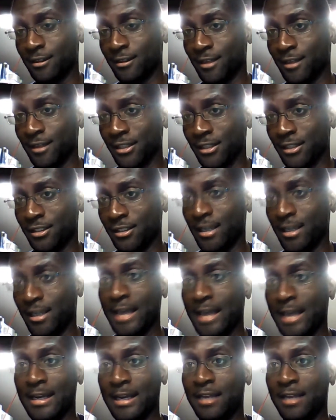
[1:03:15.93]
actually, and
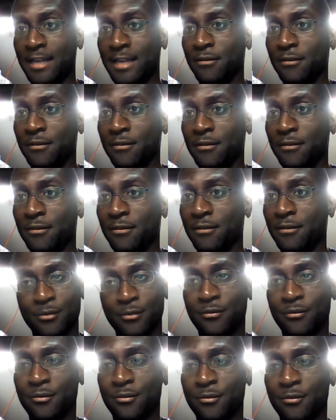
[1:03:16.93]
they've
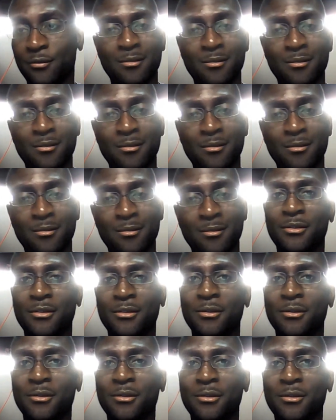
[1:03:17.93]
moved
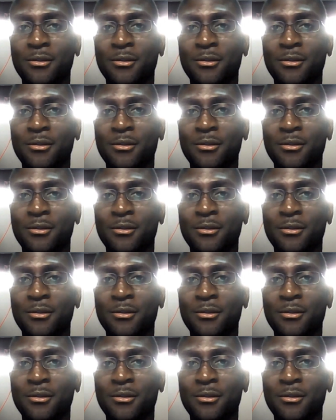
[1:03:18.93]
to